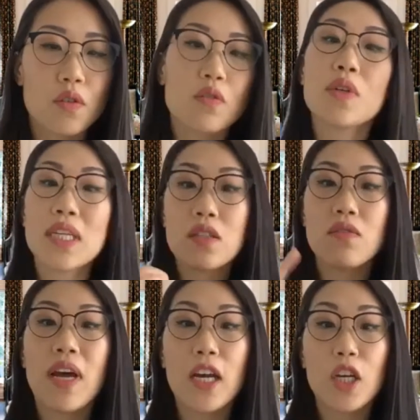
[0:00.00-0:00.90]
it is the
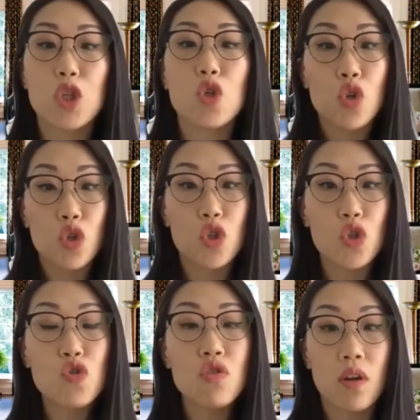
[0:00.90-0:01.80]
value
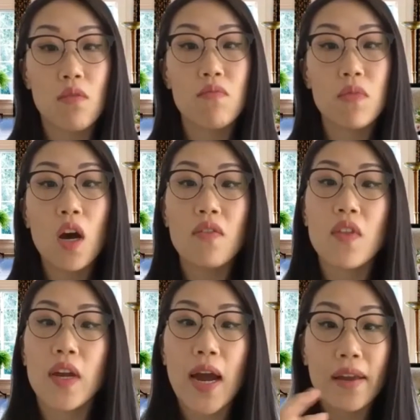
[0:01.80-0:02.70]
to them, not
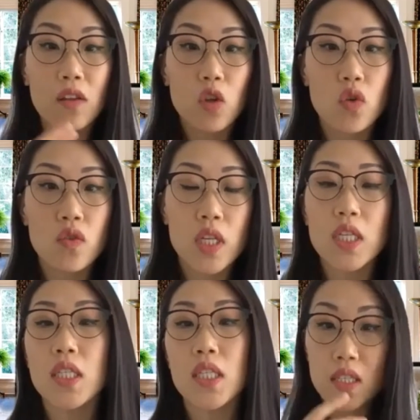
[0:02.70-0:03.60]
like, I learned
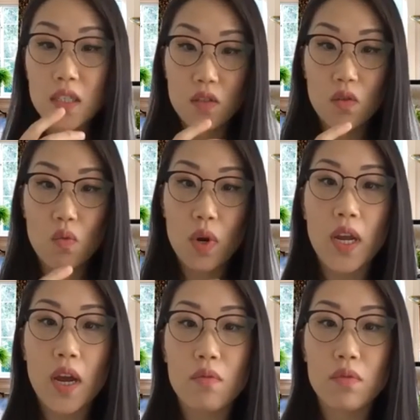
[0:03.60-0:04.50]
this, this is the way
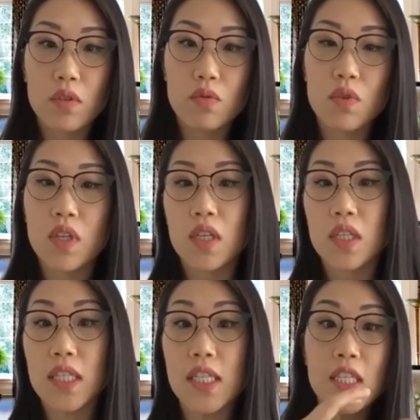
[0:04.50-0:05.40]
how we do
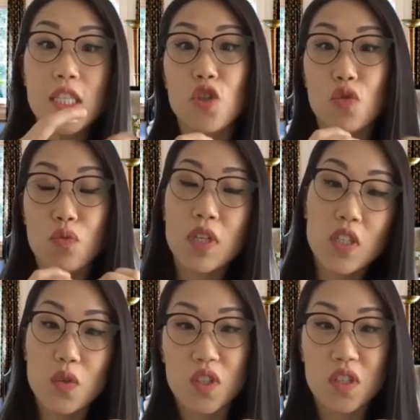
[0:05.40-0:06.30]
this, this is the
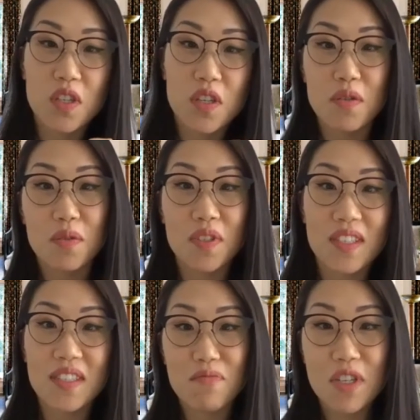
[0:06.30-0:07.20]
research, the
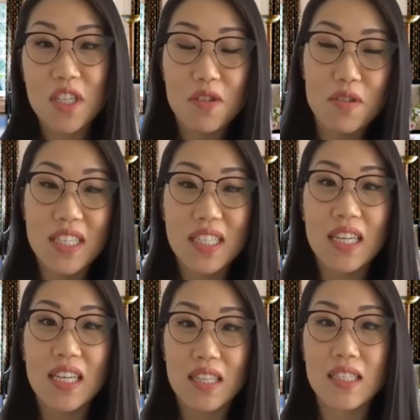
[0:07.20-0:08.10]
research is
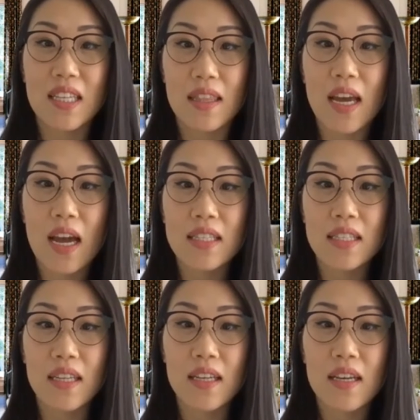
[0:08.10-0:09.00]
saying this and that. It's
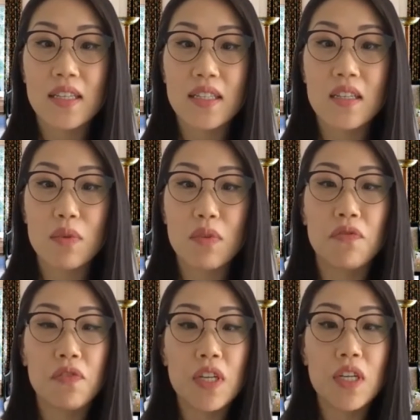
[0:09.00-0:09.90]
like, it's going to be
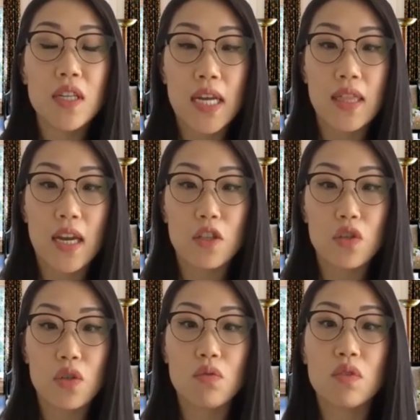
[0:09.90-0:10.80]
feel like that
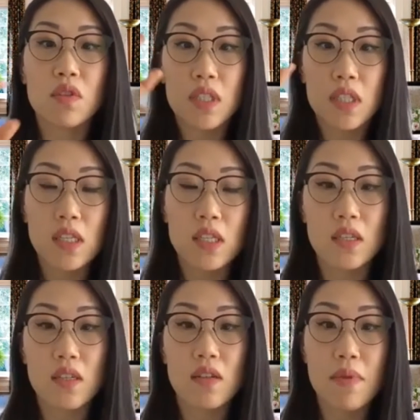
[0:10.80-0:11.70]
to you, the
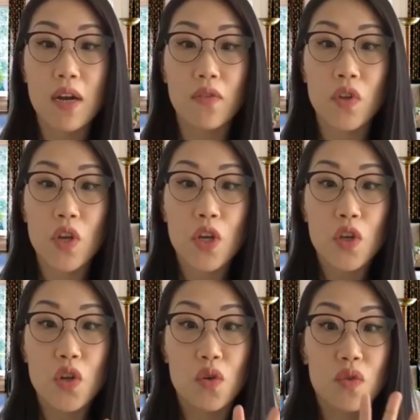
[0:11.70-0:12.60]
sizzle about,
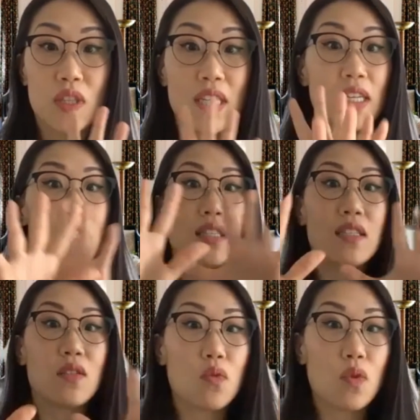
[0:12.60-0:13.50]
this
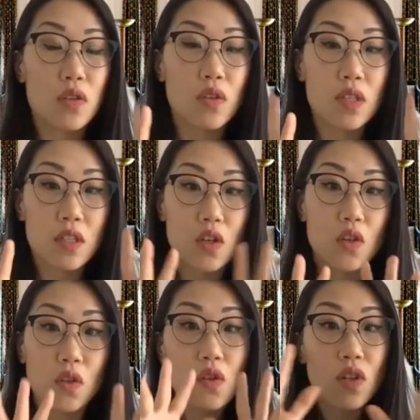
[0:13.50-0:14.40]
is what it's going to
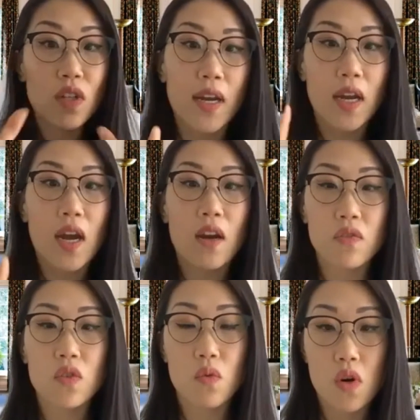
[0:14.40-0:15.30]
look like
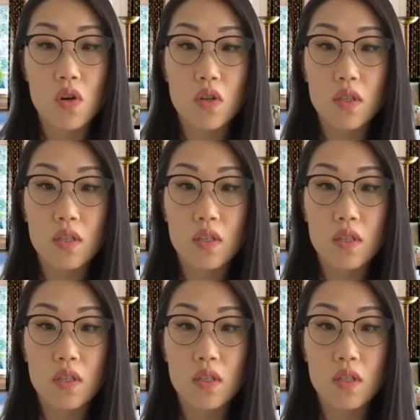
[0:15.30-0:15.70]
afterwards.